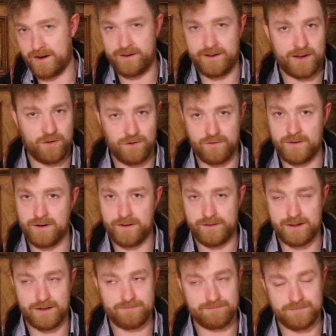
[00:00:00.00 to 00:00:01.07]
and take over, and it's
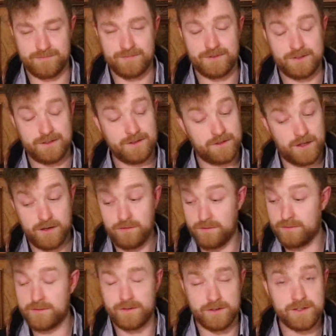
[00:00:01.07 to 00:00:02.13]
like, well,
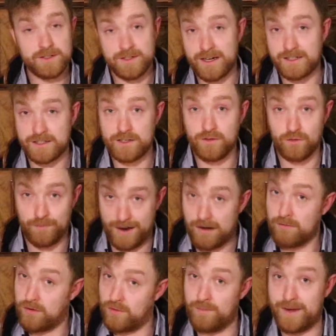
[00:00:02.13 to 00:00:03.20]
now there is actually no
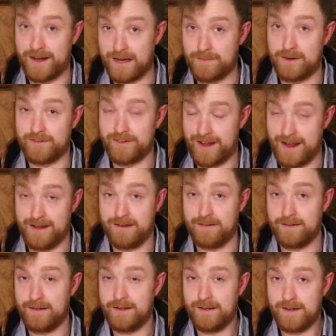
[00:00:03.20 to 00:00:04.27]
power. We're making about
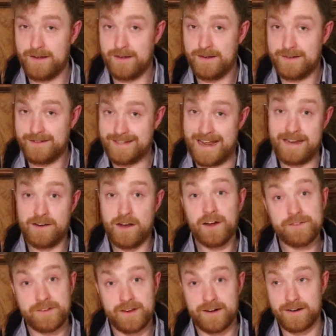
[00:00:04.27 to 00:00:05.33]
10
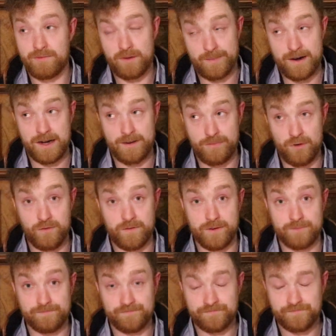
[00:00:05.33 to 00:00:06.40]
knots here, and we're barely
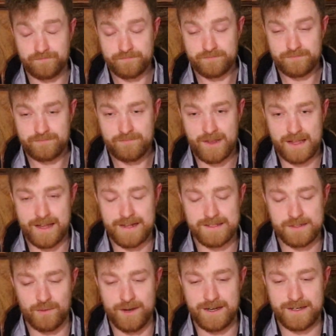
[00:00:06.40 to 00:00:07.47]
moving against
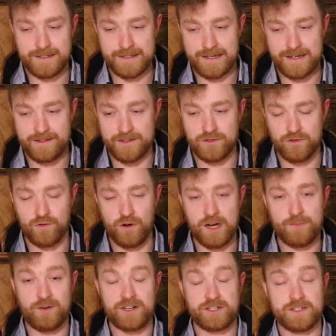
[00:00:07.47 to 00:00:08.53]
the wind, and there's no oil
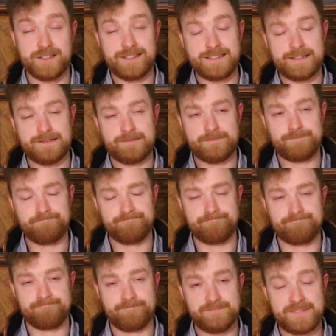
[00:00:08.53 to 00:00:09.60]
pressure. And you're thinking,
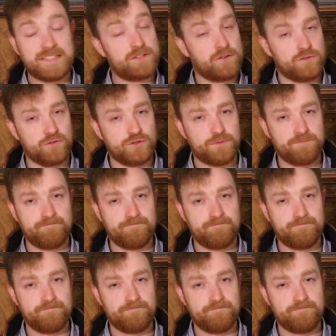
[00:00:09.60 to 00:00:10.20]
that's not good.